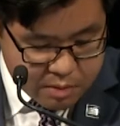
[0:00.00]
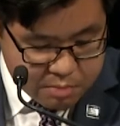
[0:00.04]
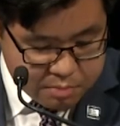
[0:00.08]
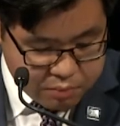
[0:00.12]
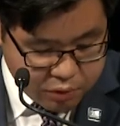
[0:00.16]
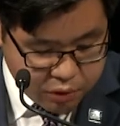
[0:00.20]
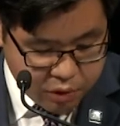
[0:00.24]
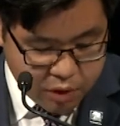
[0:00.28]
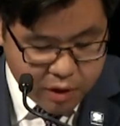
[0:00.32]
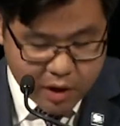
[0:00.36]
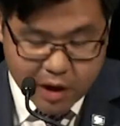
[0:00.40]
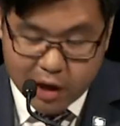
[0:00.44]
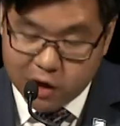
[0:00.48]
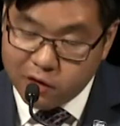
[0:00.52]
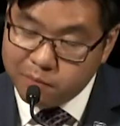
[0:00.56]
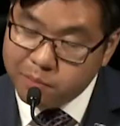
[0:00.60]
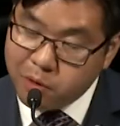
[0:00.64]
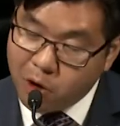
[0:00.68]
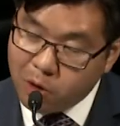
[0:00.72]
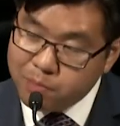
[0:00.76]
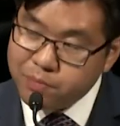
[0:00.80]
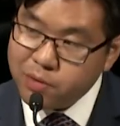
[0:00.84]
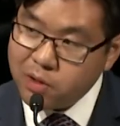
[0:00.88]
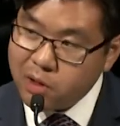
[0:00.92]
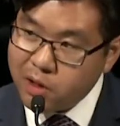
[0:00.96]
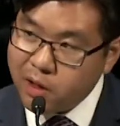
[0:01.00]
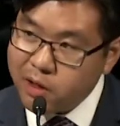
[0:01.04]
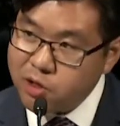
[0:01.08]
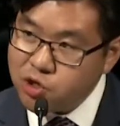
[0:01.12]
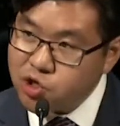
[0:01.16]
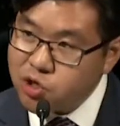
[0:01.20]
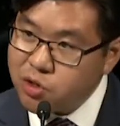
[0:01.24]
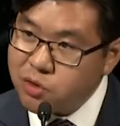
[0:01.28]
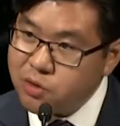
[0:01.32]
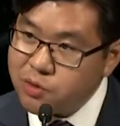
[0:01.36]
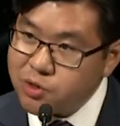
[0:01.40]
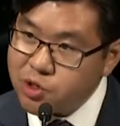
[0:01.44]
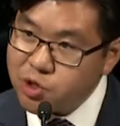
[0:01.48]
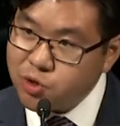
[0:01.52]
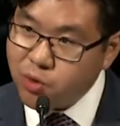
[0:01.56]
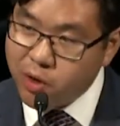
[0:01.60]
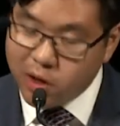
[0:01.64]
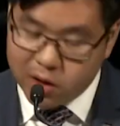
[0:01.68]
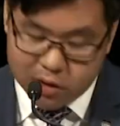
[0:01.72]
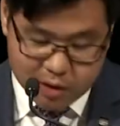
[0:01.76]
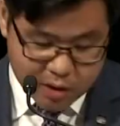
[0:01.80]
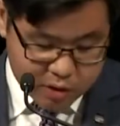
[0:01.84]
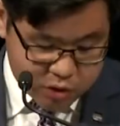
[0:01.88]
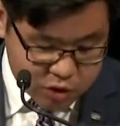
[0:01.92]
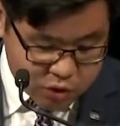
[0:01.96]
Per head of population,
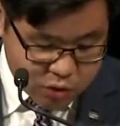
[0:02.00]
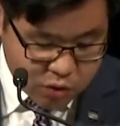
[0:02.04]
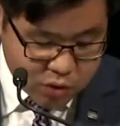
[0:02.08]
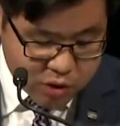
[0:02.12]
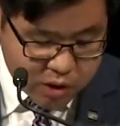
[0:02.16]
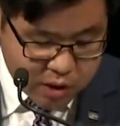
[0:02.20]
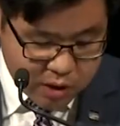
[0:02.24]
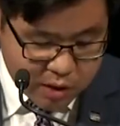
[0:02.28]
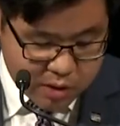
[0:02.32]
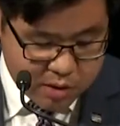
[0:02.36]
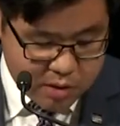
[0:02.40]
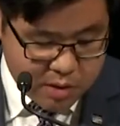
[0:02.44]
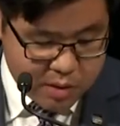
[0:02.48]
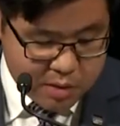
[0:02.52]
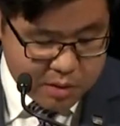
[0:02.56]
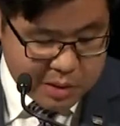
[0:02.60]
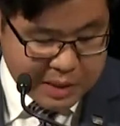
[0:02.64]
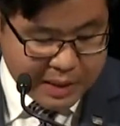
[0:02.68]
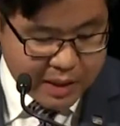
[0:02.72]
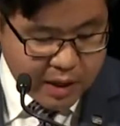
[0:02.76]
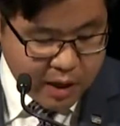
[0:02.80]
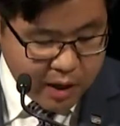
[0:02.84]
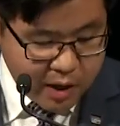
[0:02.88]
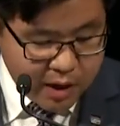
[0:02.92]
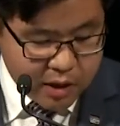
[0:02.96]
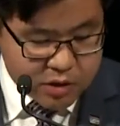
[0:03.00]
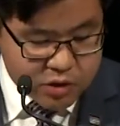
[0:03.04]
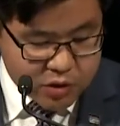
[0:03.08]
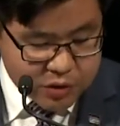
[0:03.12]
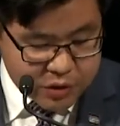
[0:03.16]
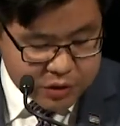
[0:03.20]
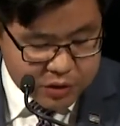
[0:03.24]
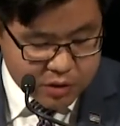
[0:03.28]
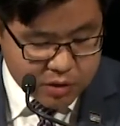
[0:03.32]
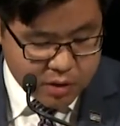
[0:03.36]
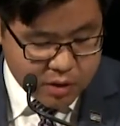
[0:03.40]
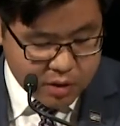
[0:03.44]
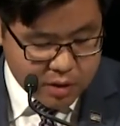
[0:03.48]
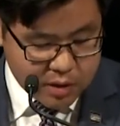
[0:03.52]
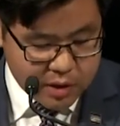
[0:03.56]
Australia took in the largest